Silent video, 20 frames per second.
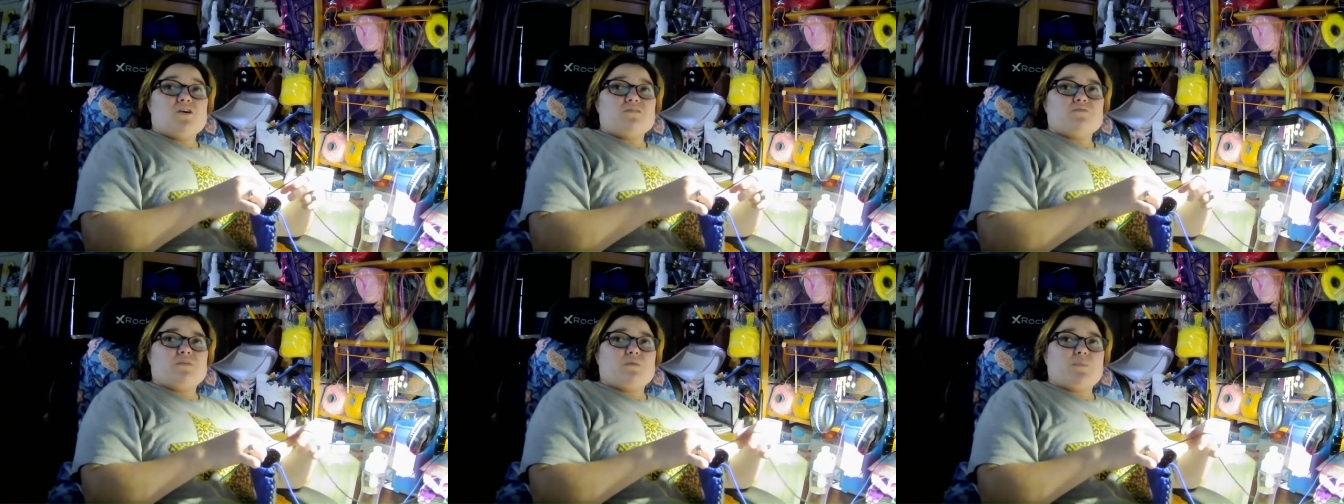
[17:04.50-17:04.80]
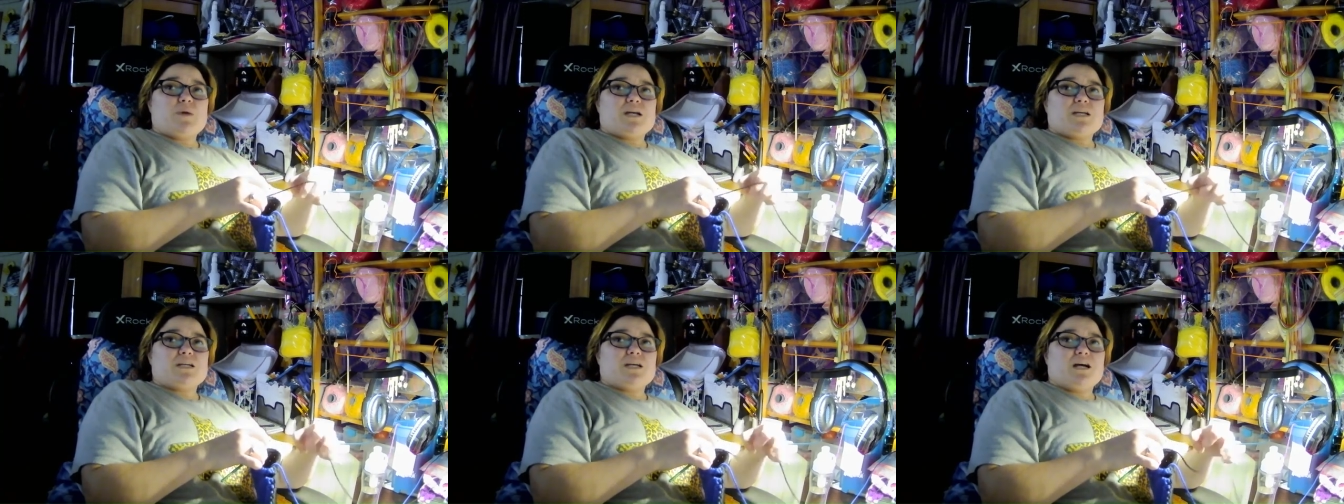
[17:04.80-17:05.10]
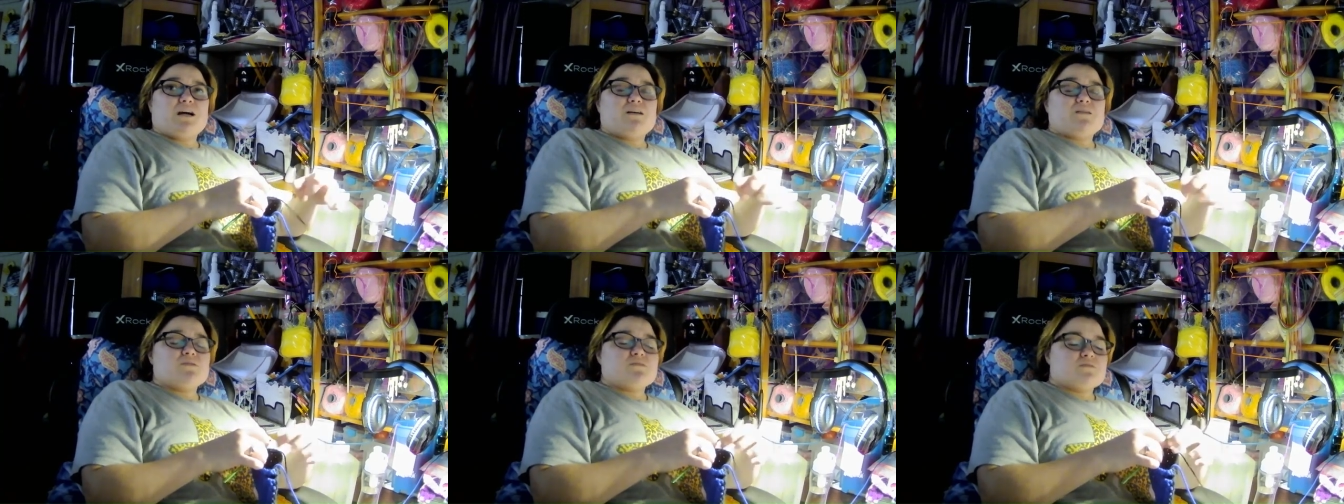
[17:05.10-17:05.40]
off on my
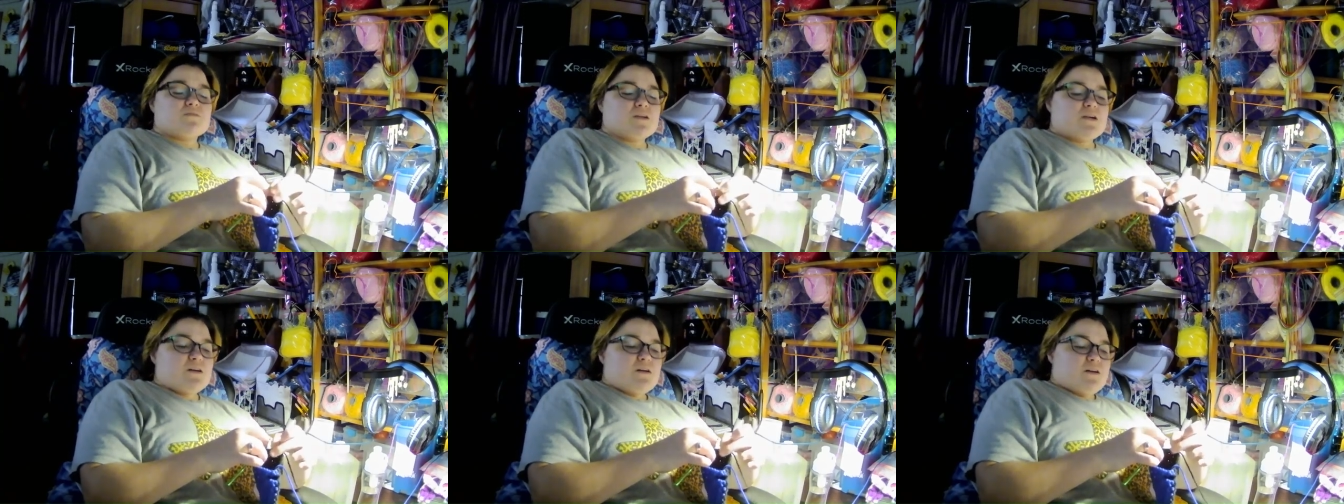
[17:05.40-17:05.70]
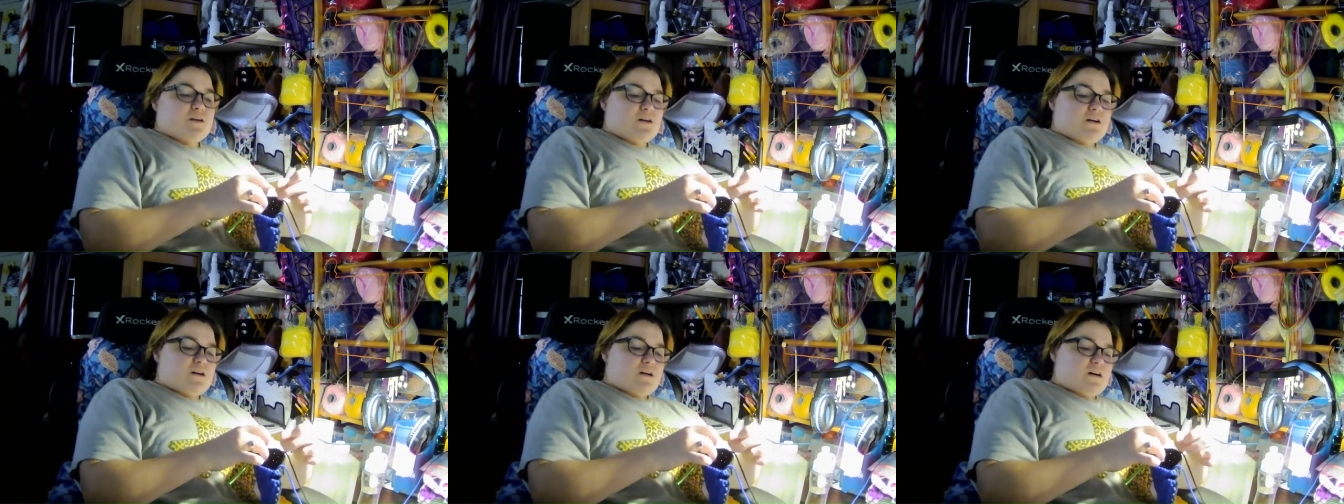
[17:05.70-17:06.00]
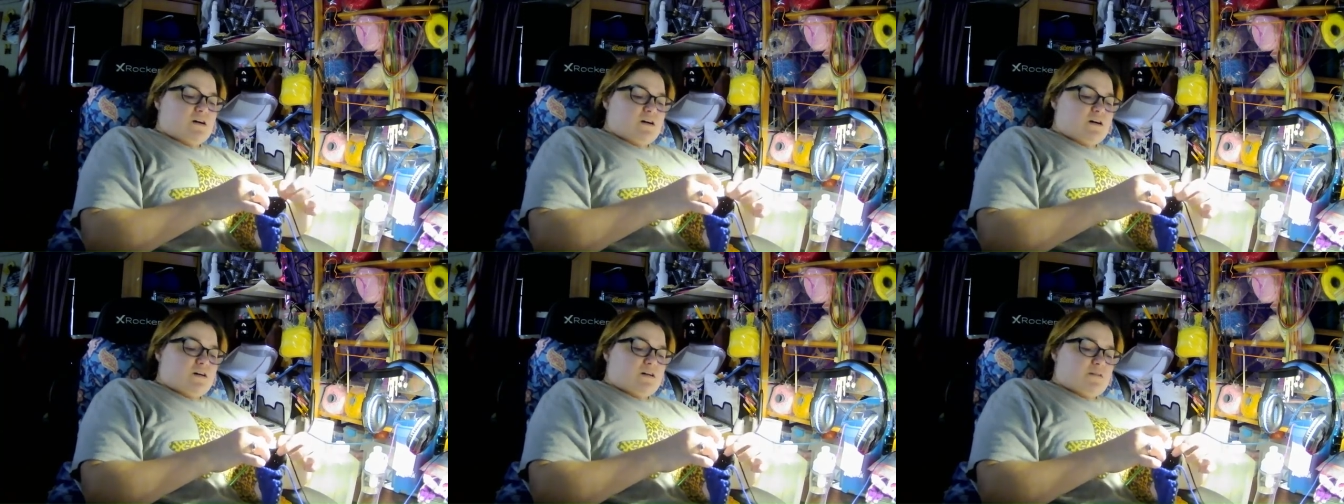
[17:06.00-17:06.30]
count,
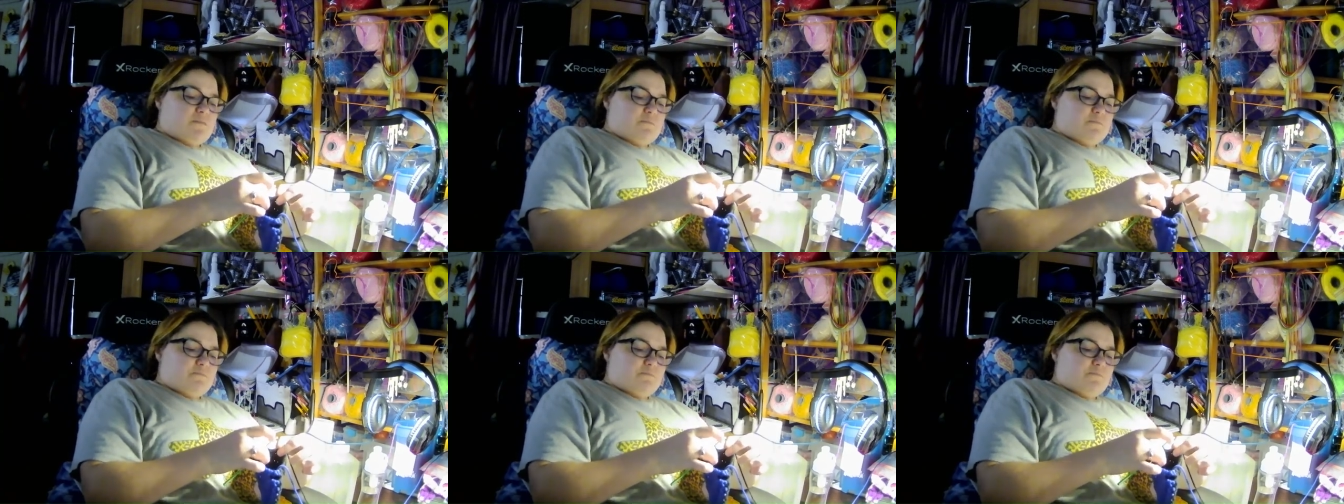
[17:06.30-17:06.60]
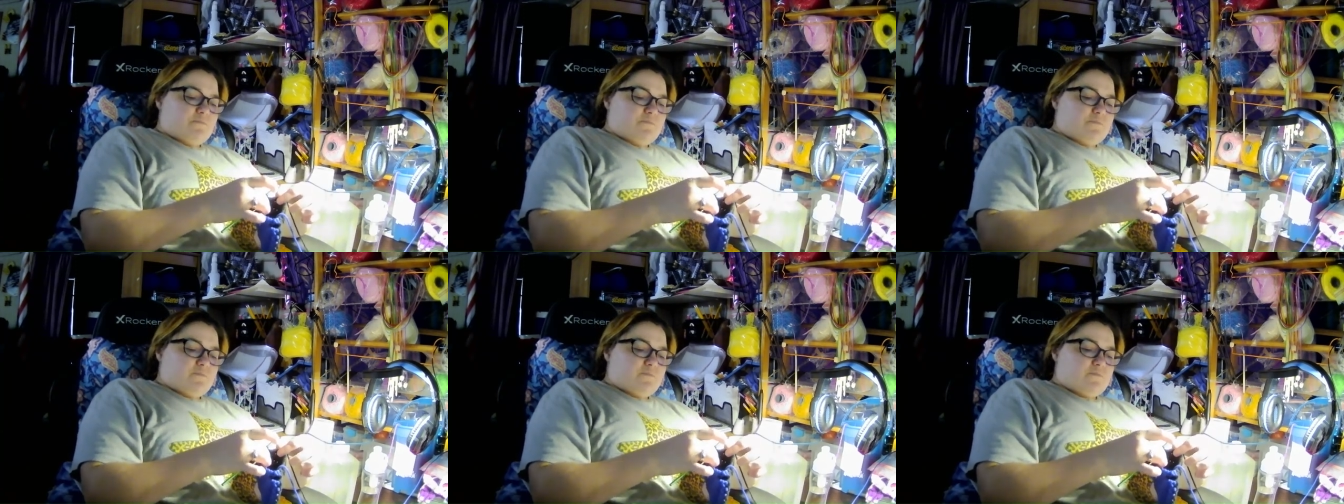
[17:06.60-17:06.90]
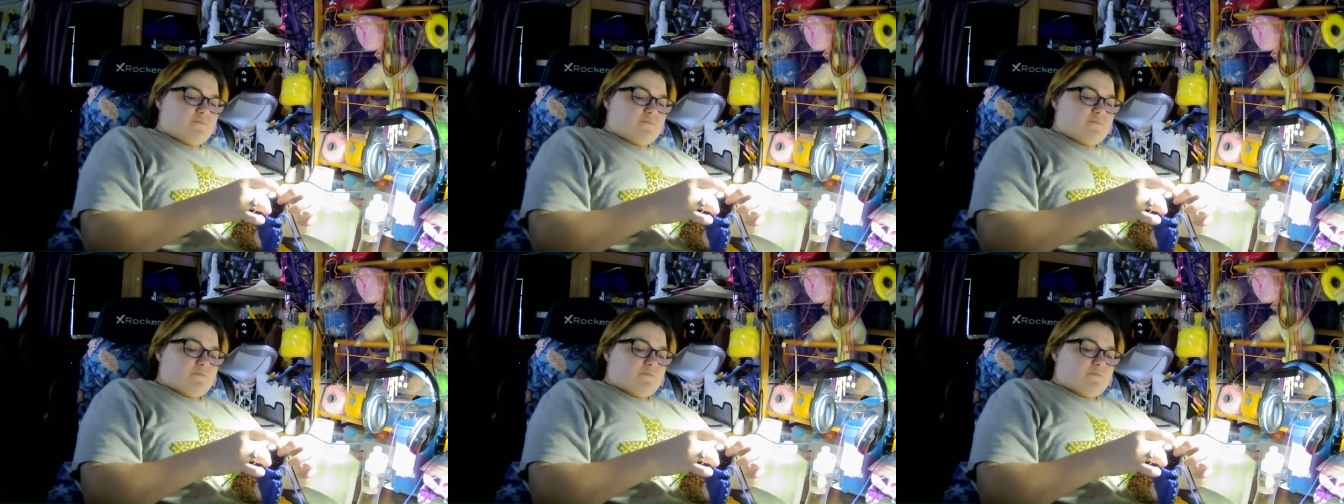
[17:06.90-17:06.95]
um,